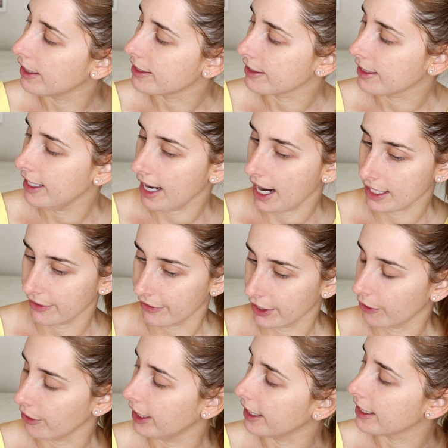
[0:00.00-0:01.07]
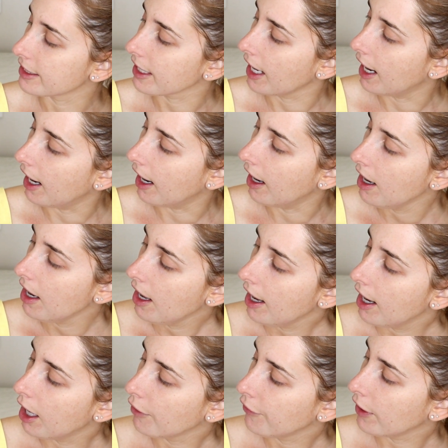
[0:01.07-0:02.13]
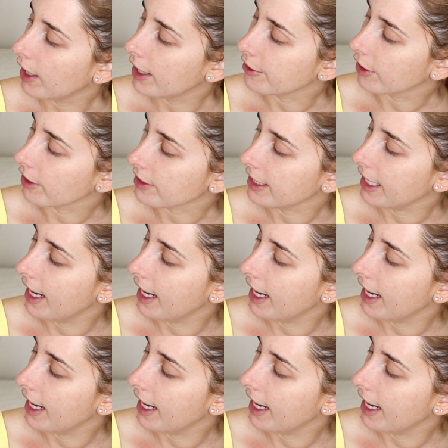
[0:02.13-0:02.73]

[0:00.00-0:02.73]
key active ingredients are alpha hydroxy